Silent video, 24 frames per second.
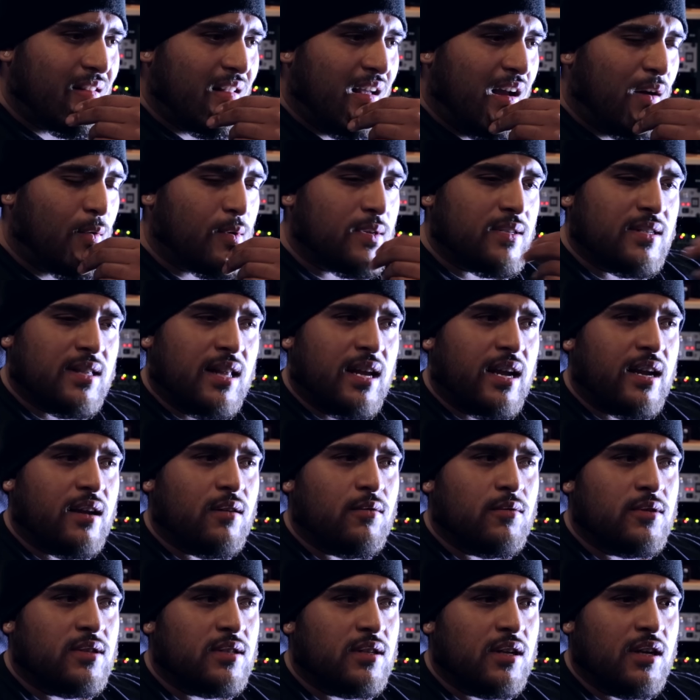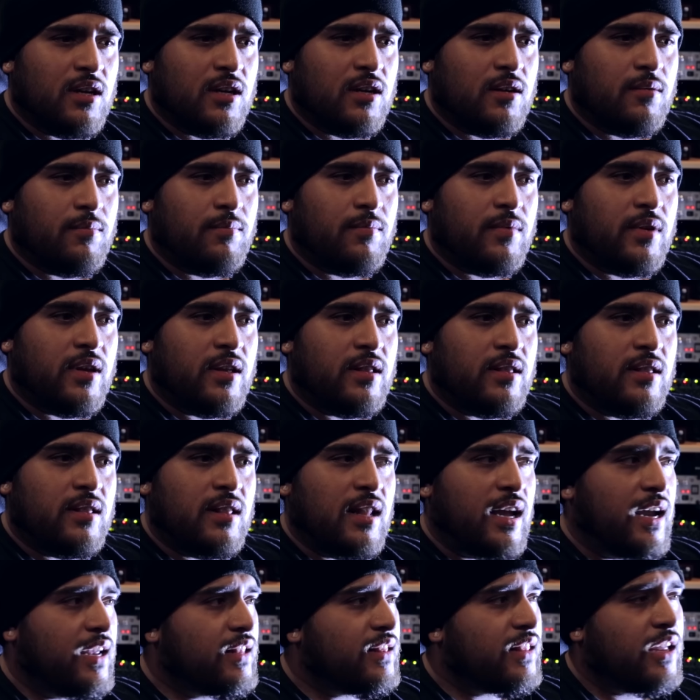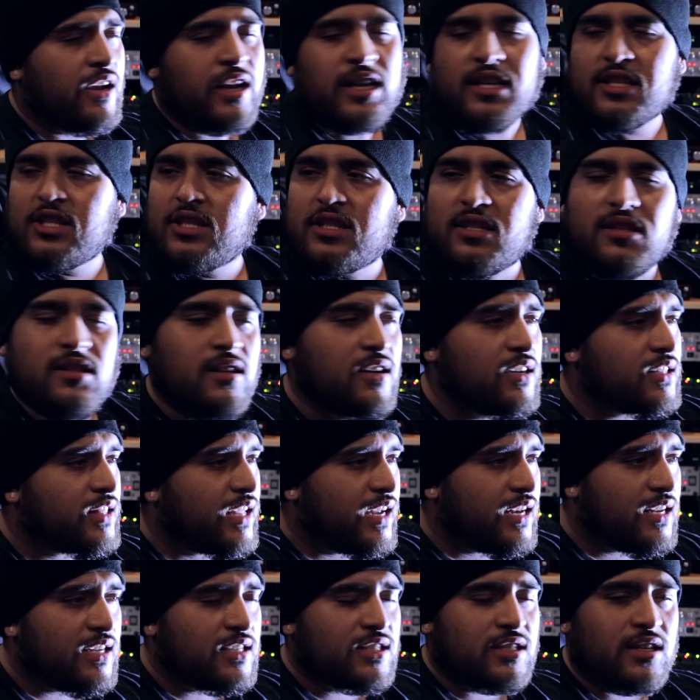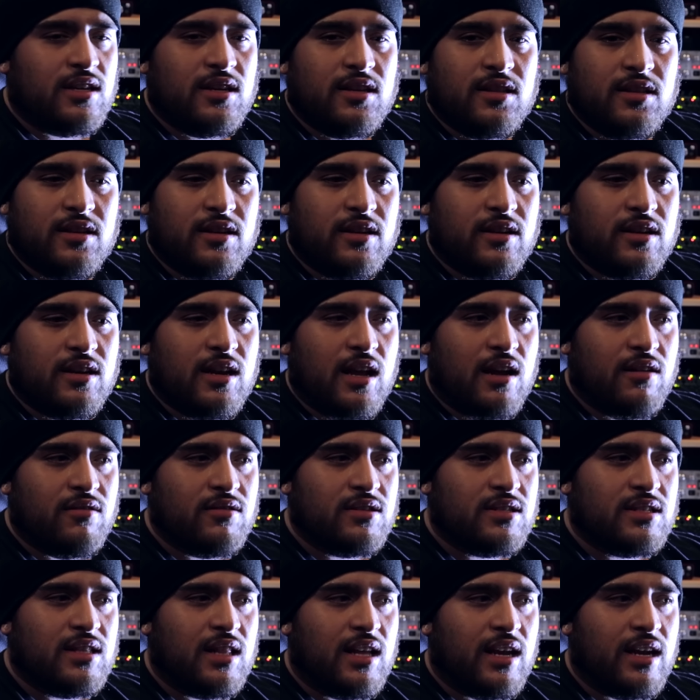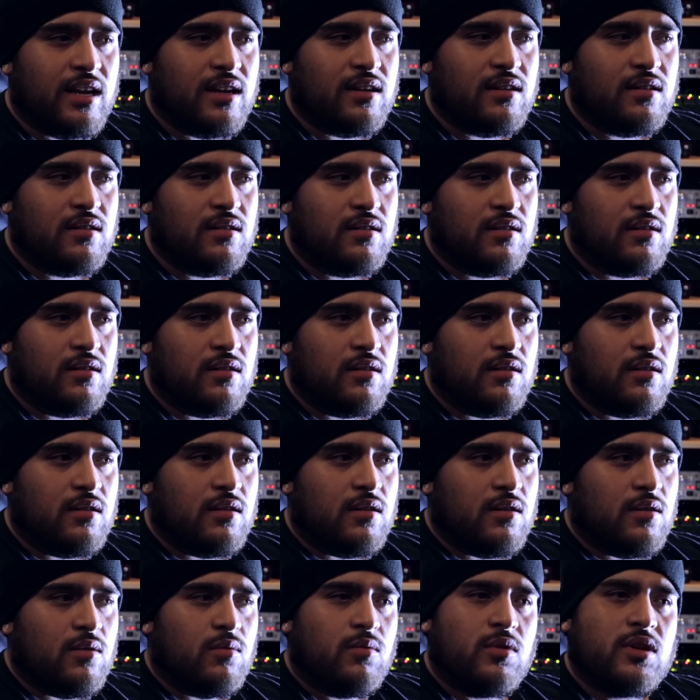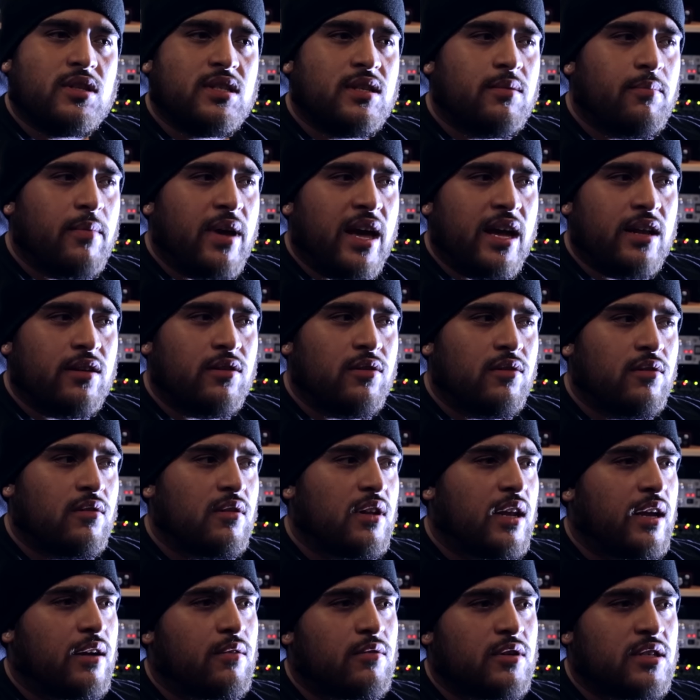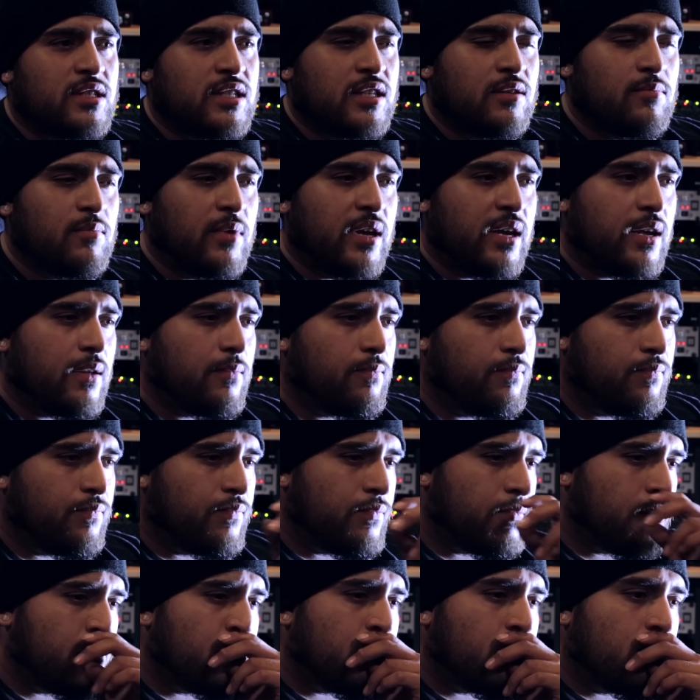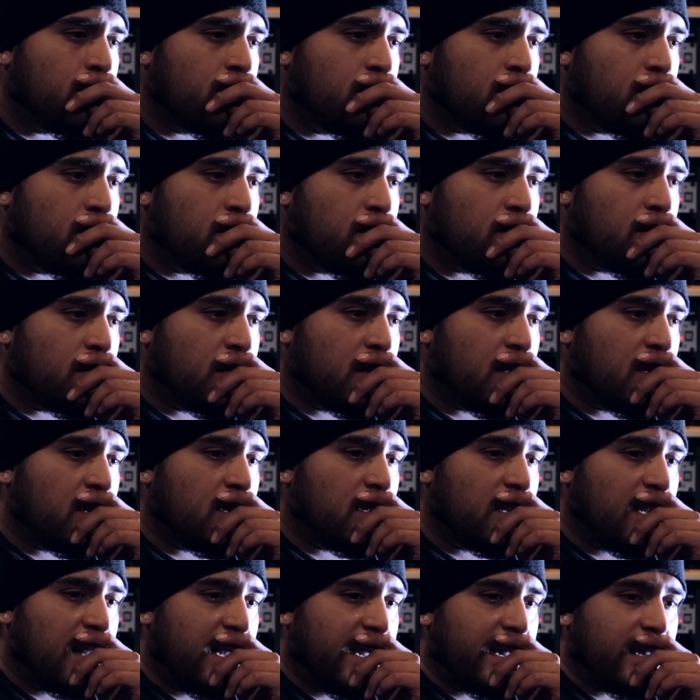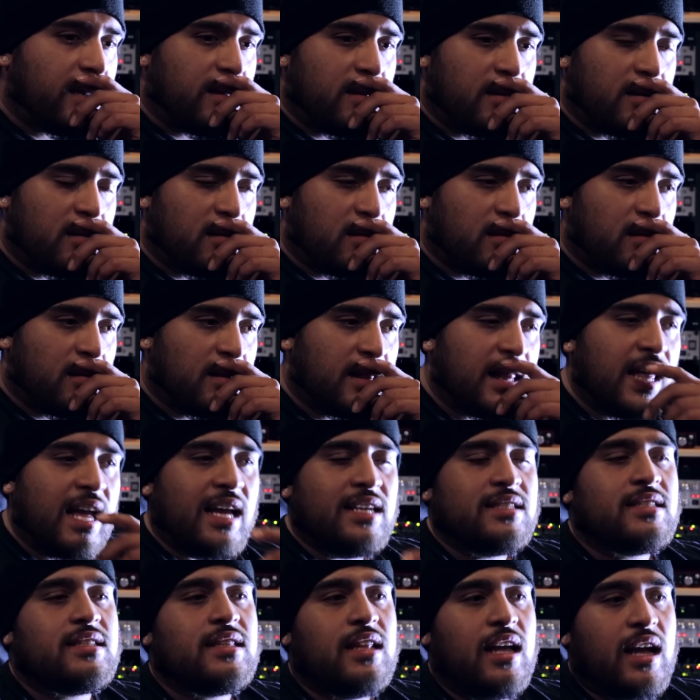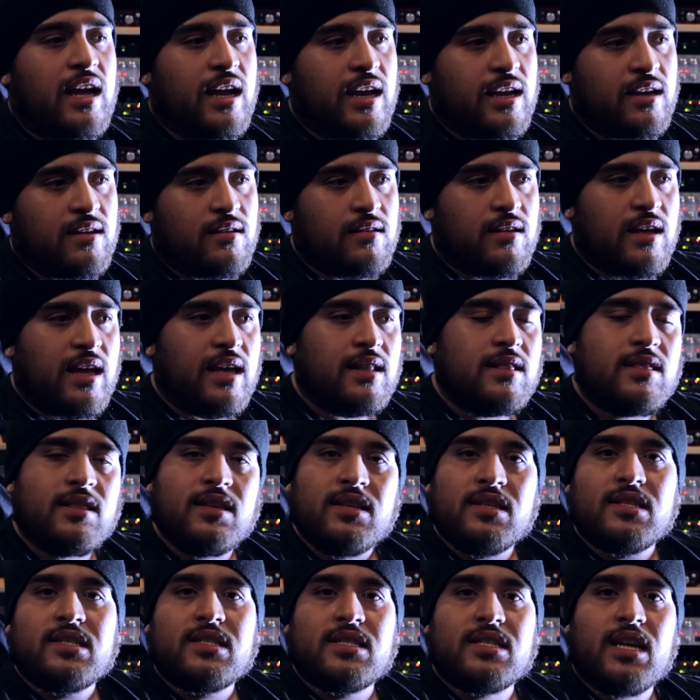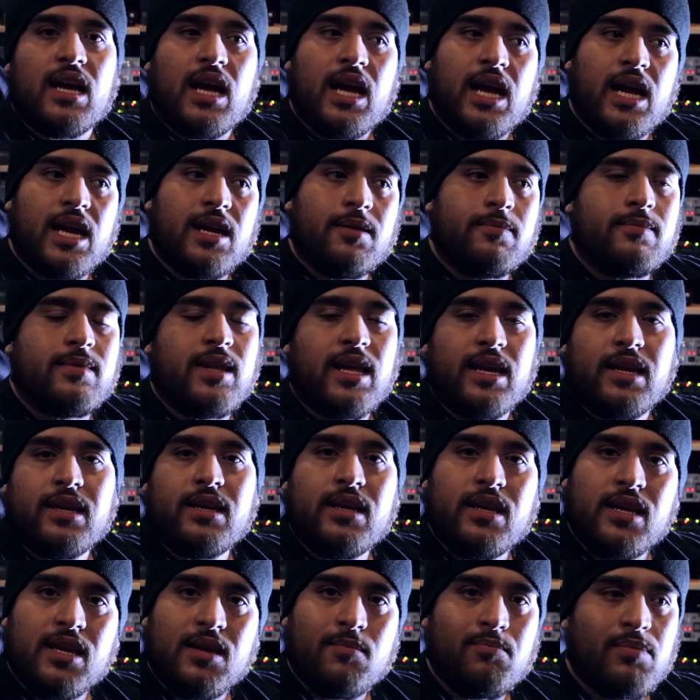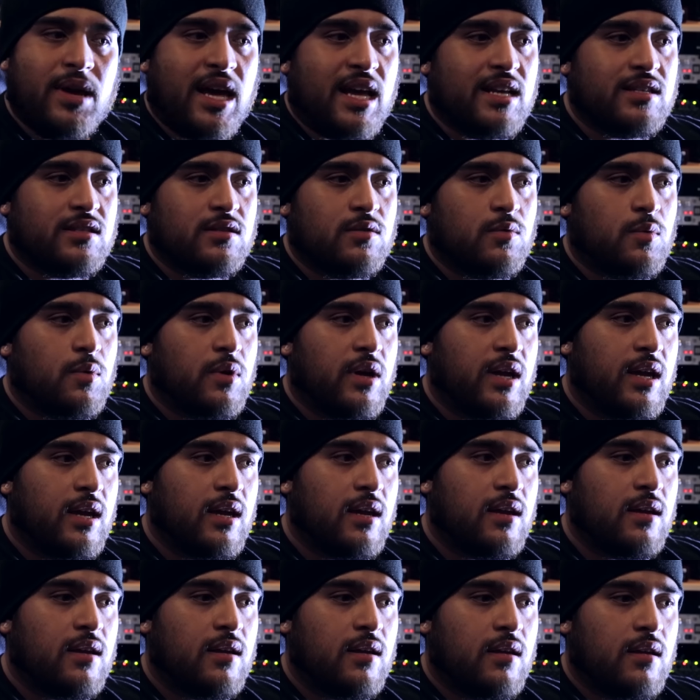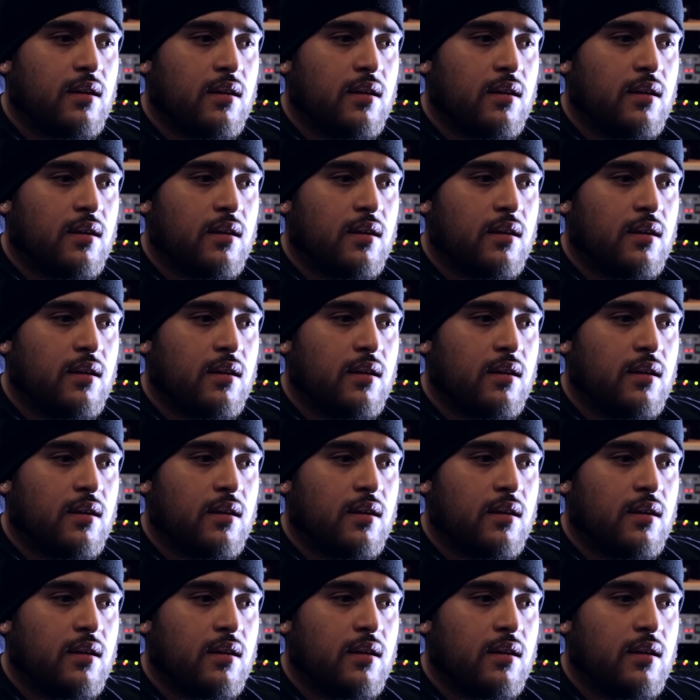I was like, what's up? And like, they just looked at each other. And I was like, where's Emmanuel? Like, where's Eman? They're like, last night at this time, like, he passed away.